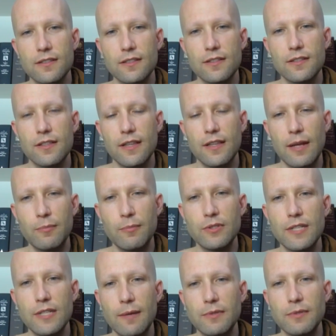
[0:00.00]
that
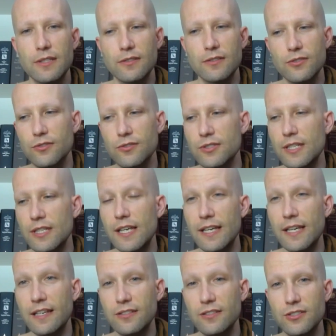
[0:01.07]
perception. So seeing
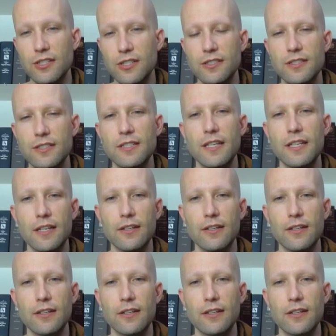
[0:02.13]
is just seeing.